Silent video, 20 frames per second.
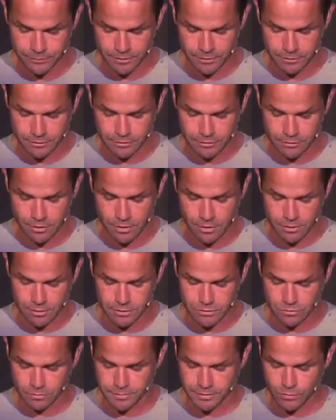or your
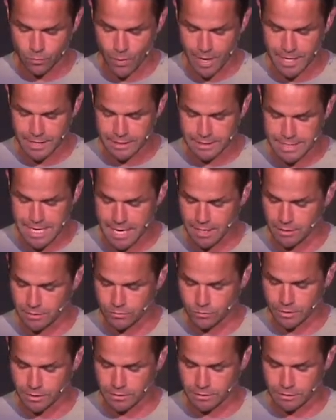hearts will be weighed
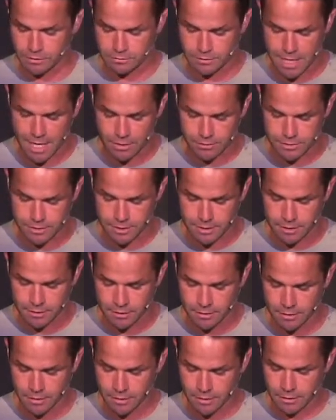down with
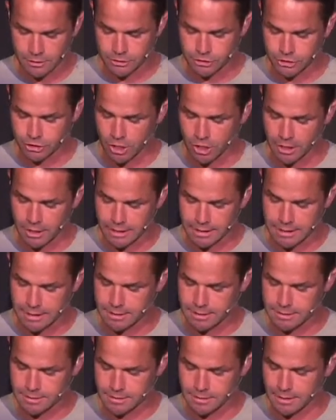carousing,
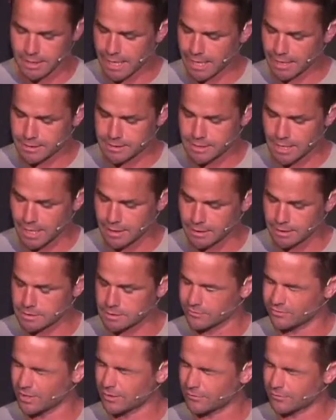drunkenness, and the anxieties
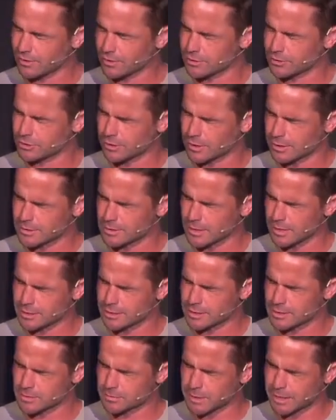of life. Other
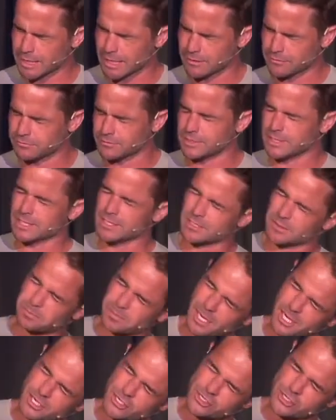translations might have
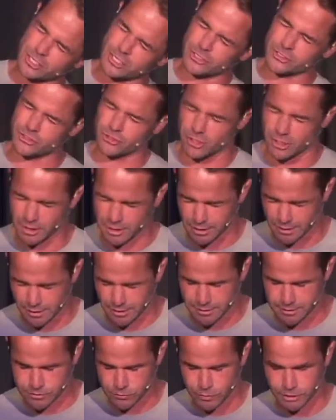dissipation and
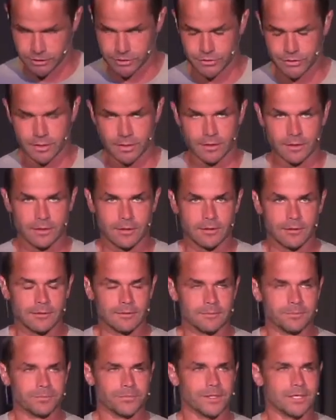drunkenness, which
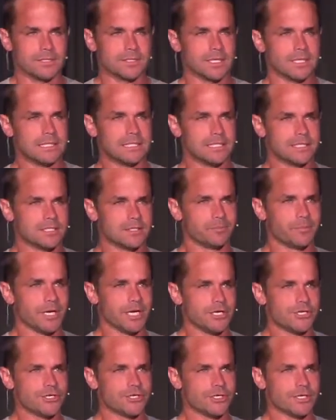they say
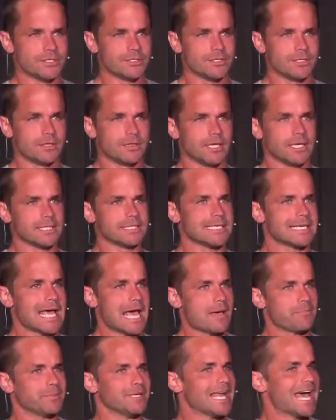dissipation is the things that
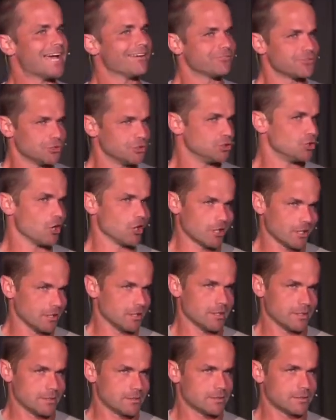happen after
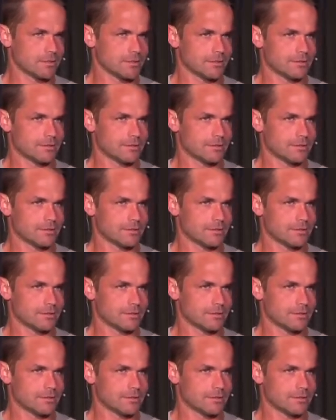drunkenness.